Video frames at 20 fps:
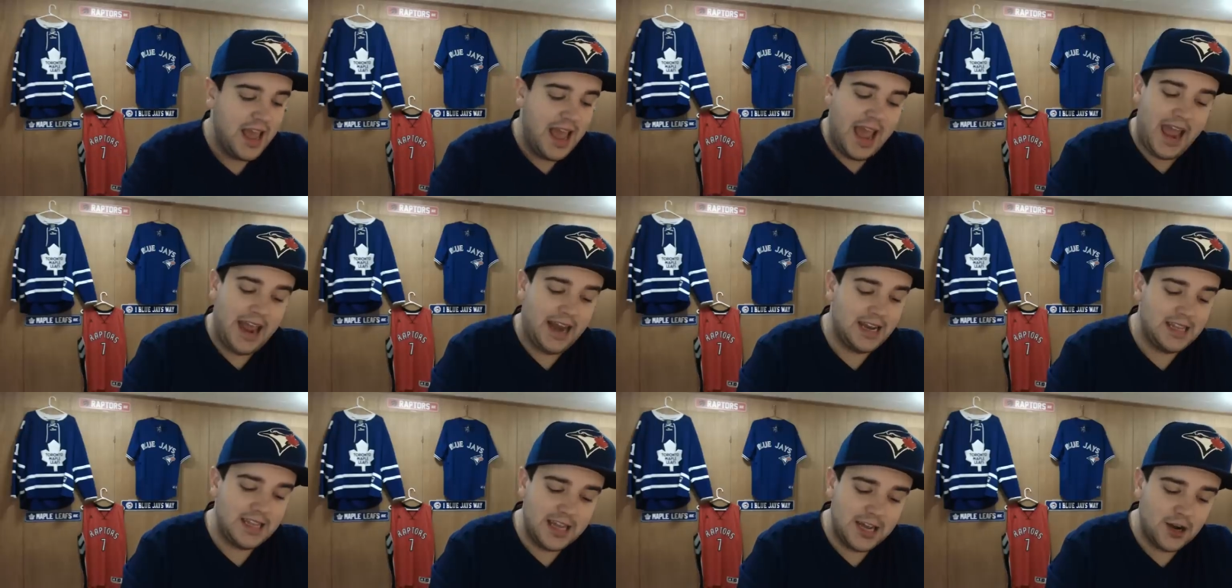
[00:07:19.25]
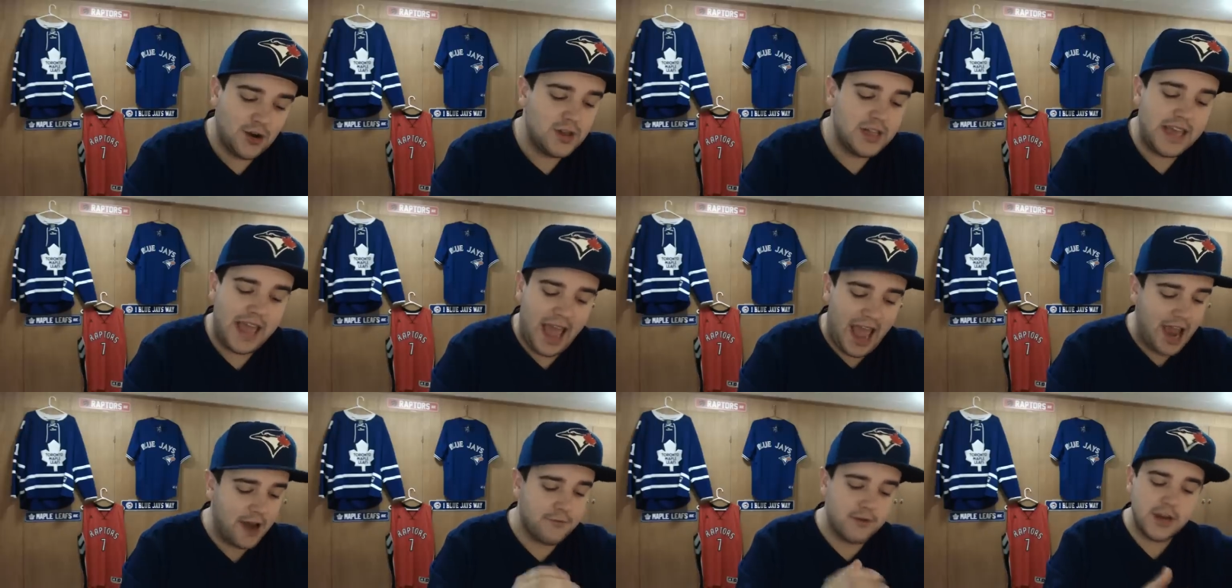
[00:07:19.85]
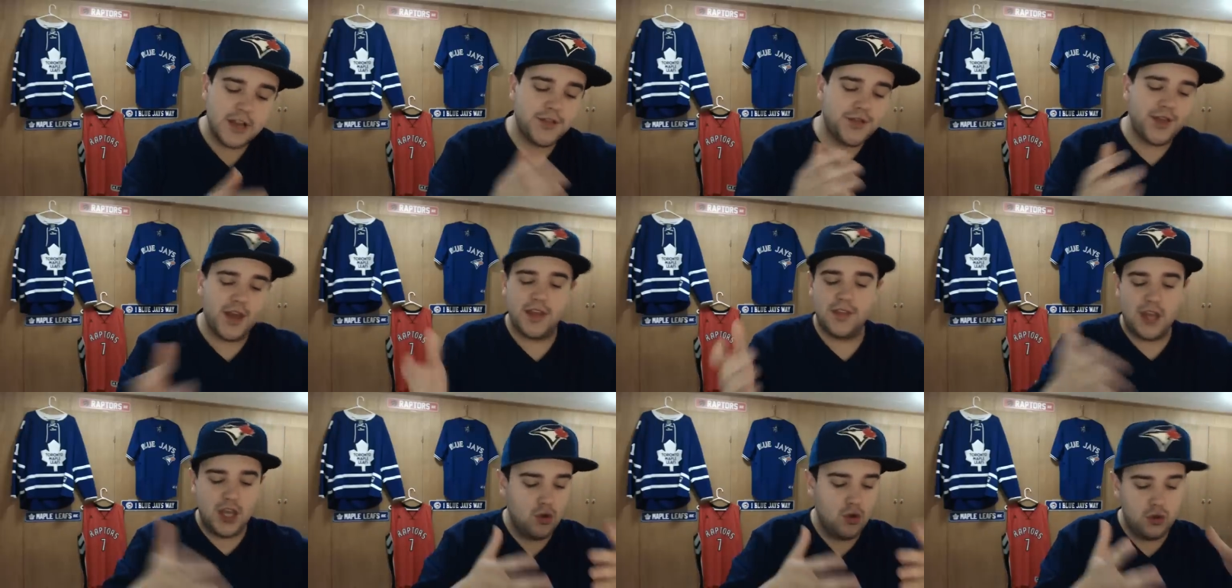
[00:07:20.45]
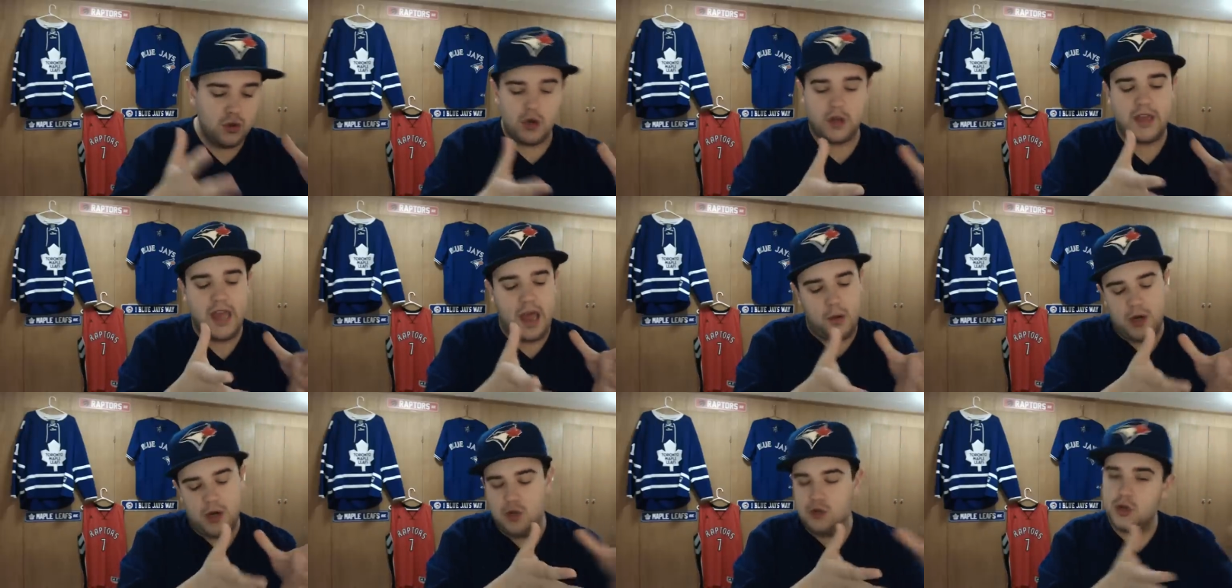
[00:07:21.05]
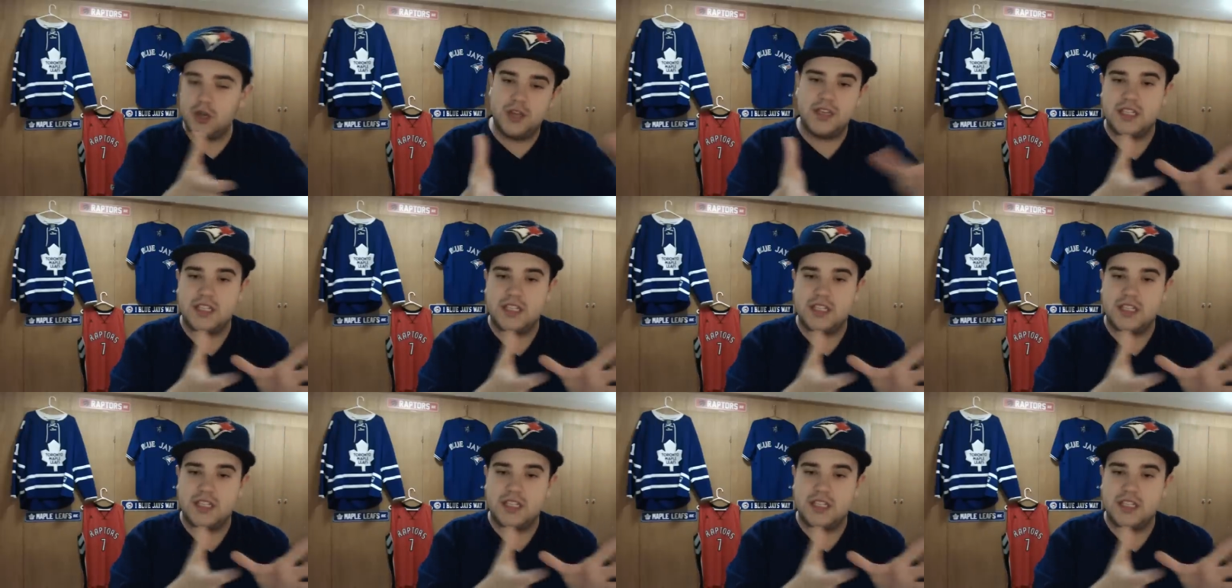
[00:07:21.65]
And literally everything that you look at when you look at